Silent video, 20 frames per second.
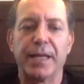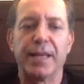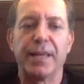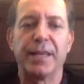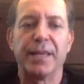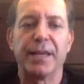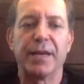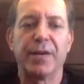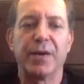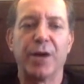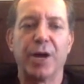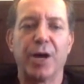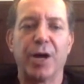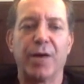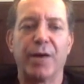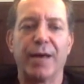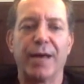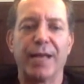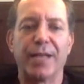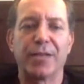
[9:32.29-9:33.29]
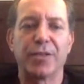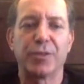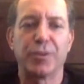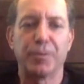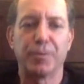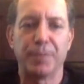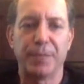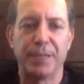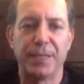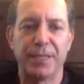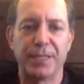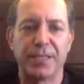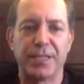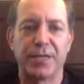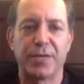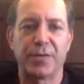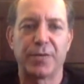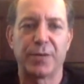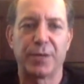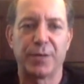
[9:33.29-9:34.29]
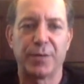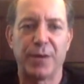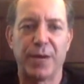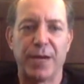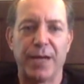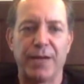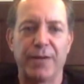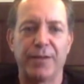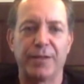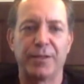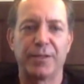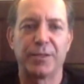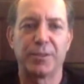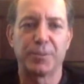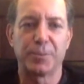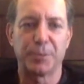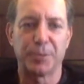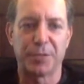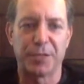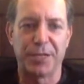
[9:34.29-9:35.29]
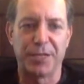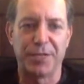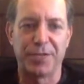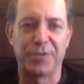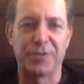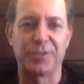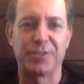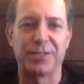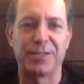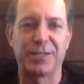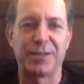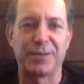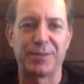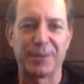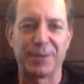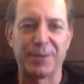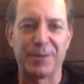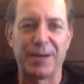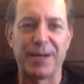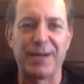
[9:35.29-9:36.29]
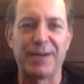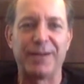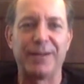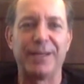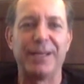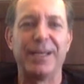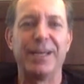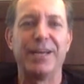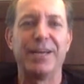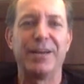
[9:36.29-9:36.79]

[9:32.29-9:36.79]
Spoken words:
there are SOPs that are required and there's procedures that are required